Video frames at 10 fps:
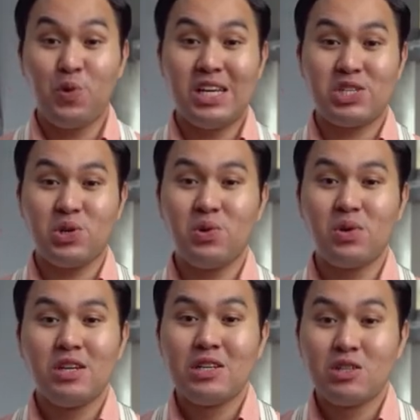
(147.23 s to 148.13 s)
ratio
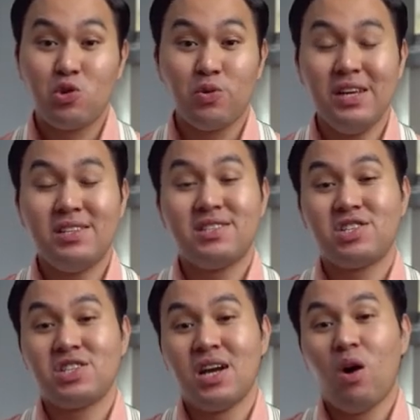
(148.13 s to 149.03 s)
to
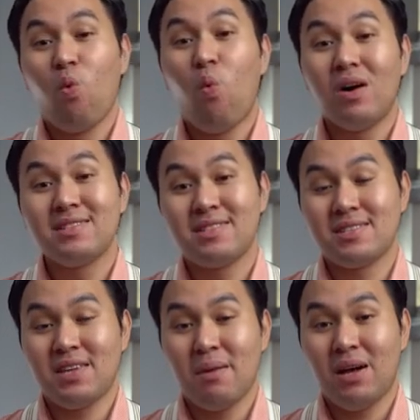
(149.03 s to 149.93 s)
reach
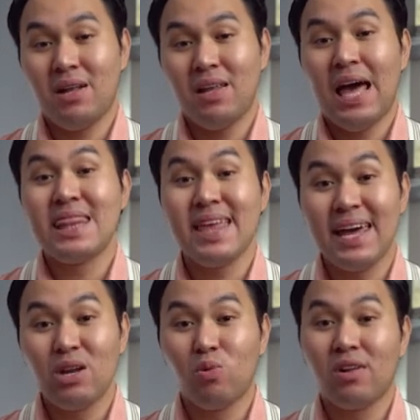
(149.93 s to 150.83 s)
160 ml, and
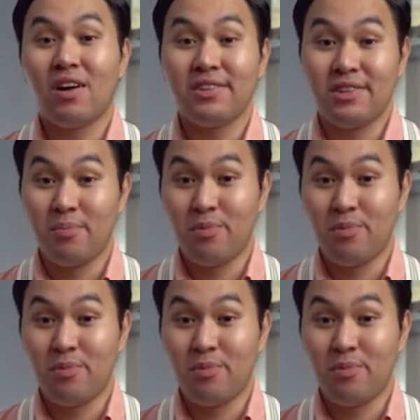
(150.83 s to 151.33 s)
then we'll cut the